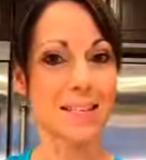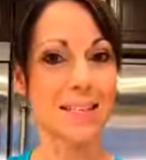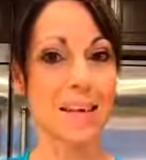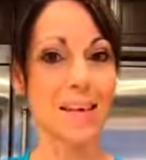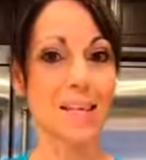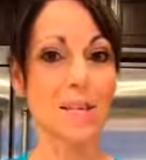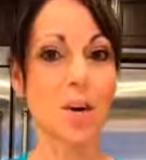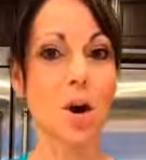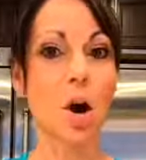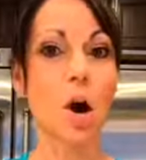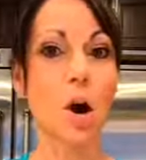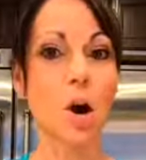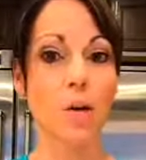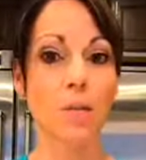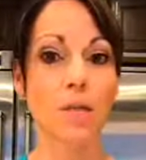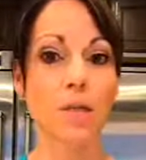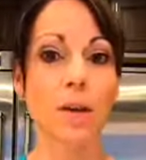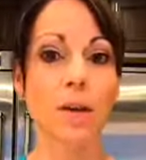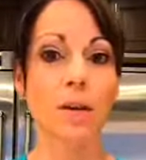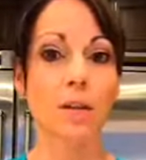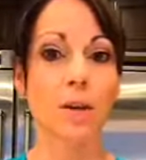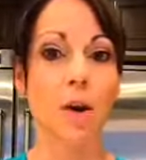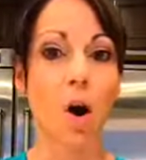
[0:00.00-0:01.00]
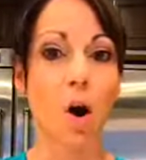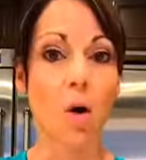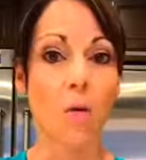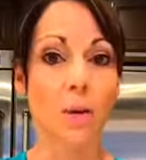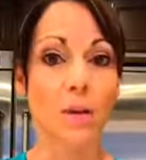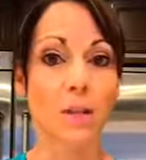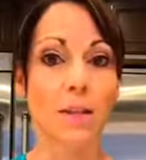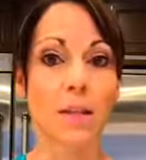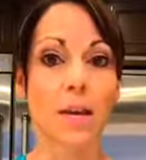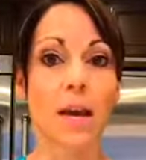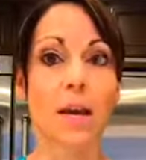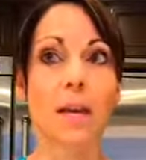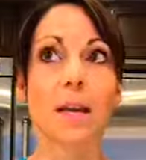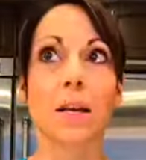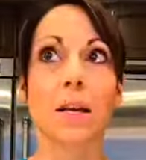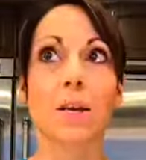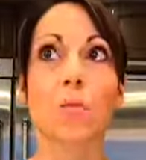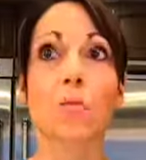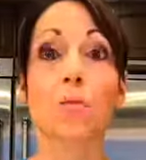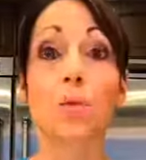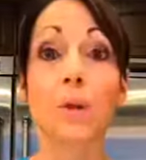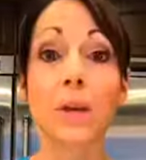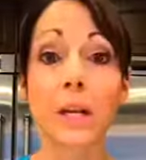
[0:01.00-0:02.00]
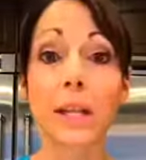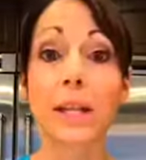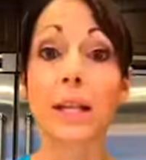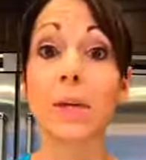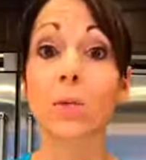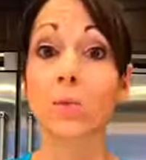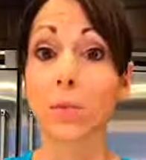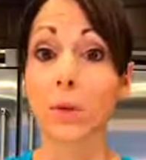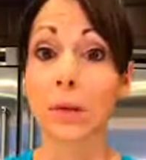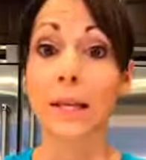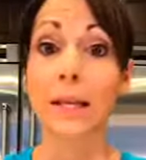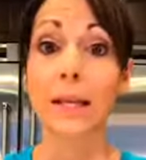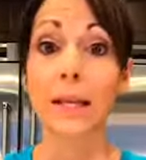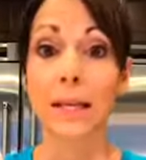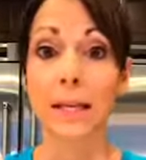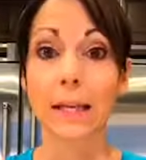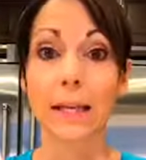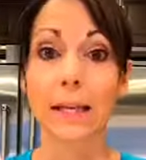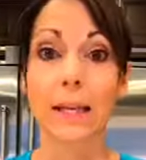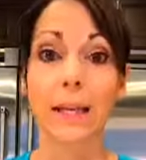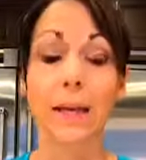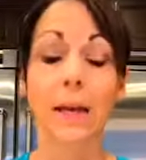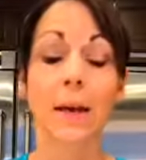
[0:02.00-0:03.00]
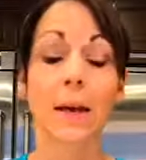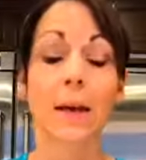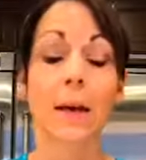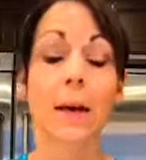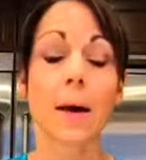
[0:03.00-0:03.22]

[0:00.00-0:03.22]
That's a hard thing to always get really, really clean.